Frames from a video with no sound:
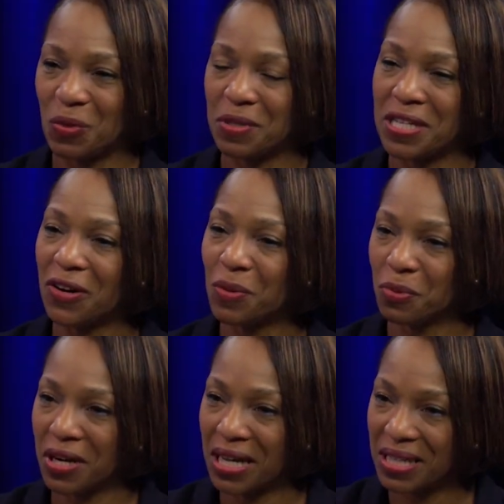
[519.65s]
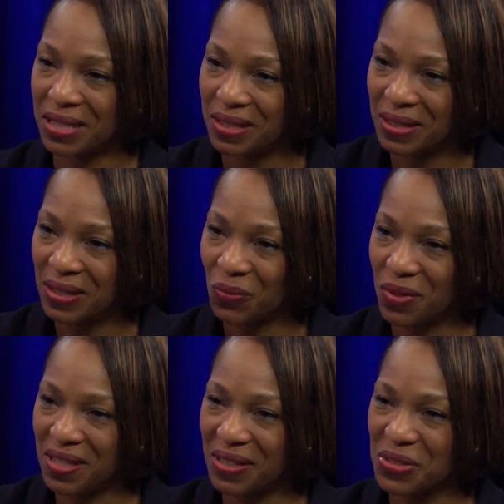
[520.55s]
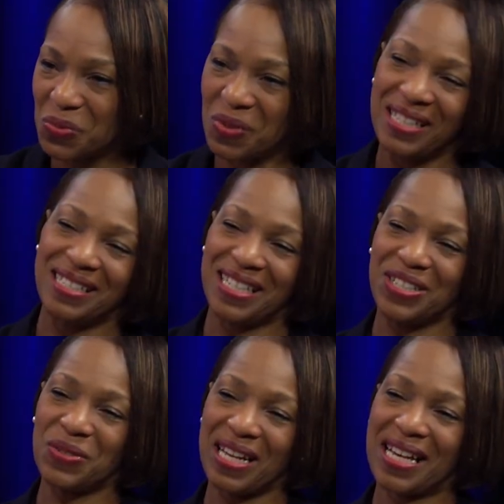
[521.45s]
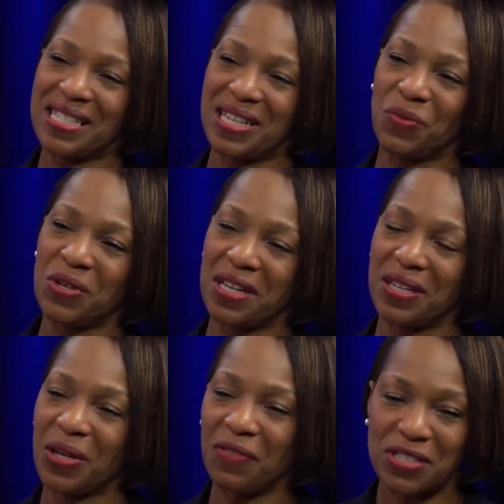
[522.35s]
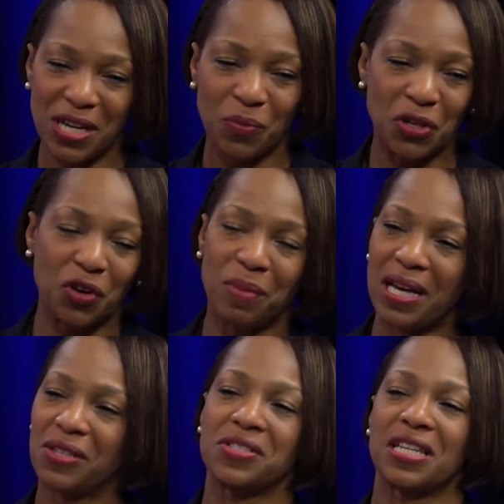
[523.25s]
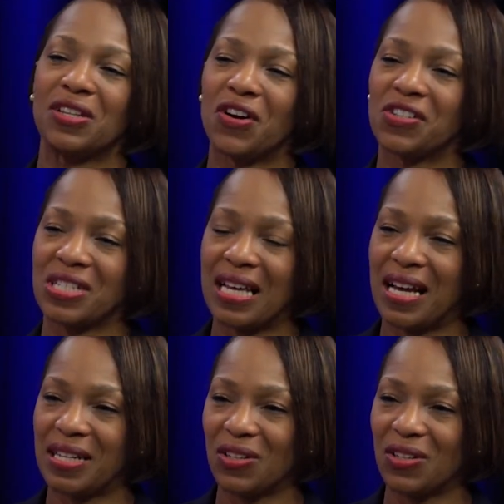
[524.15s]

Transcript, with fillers: We're Panera Bread. Yes. One of those ones that you and I said we're going to, every time we go by, there's a large line,